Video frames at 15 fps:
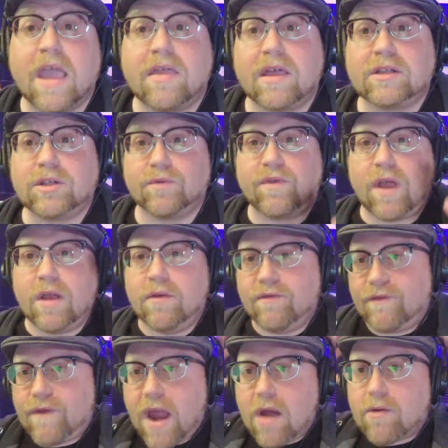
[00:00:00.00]
Yeah, that's a, a
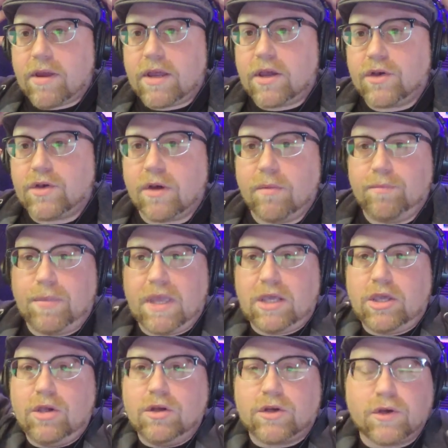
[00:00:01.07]
very contri-
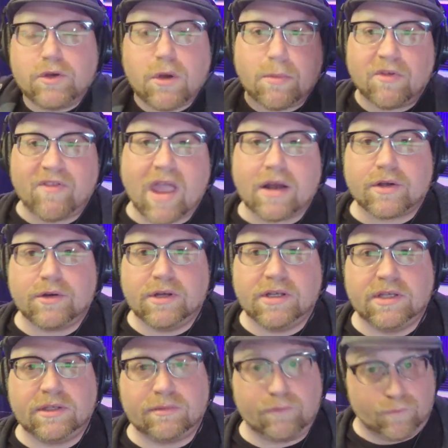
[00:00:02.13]
big, huge contributing factor
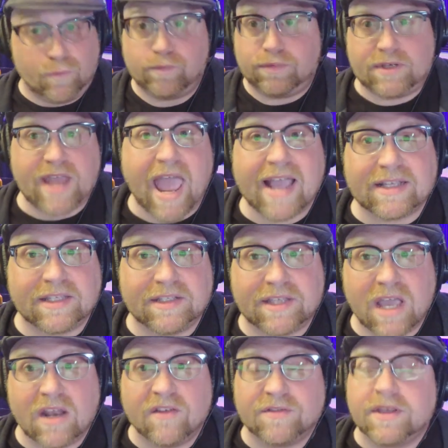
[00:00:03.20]
is tax
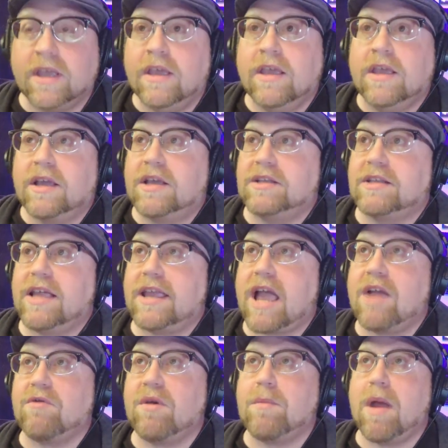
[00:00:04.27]
incentives. Because like
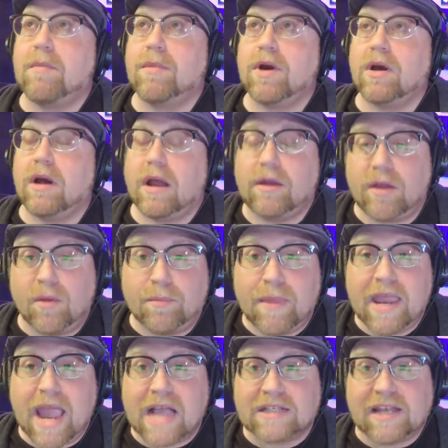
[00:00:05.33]
I remember mm-hmm. you know,
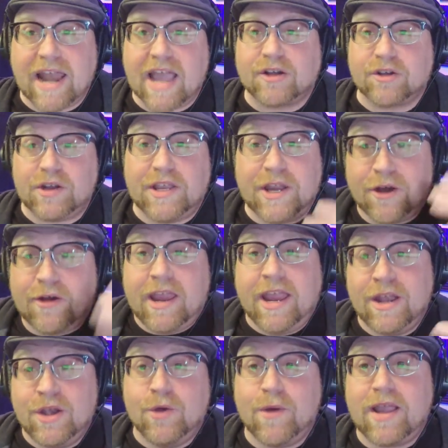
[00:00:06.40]
me as an actor here
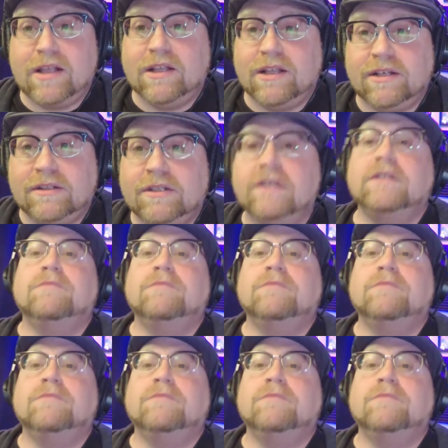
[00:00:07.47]
in New England,